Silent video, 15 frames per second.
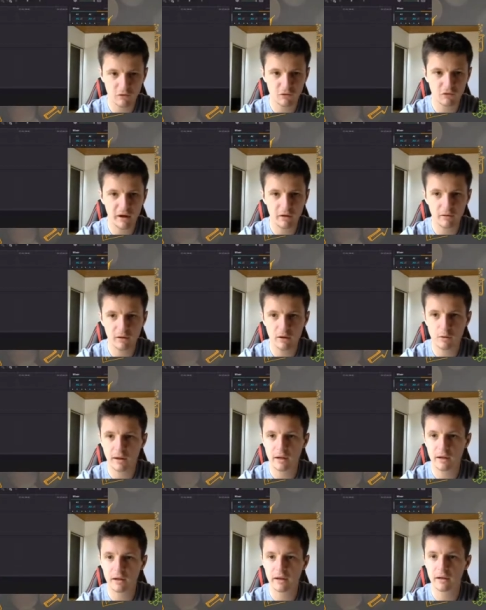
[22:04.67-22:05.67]
very
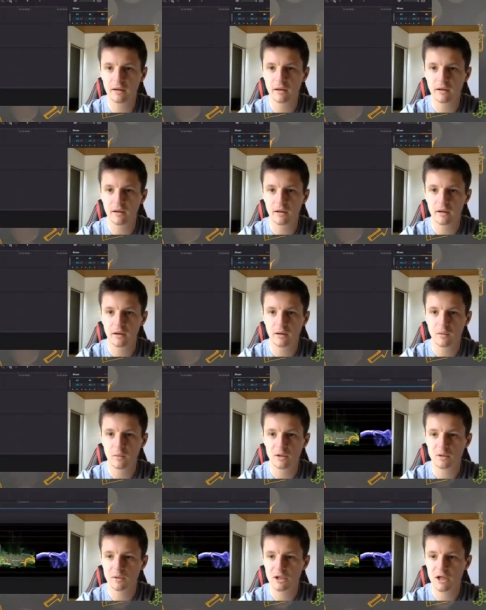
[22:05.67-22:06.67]
quickly
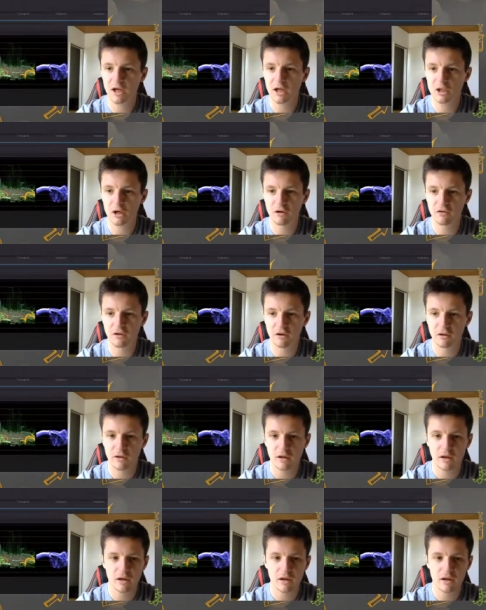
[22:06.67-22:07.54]
once we change over.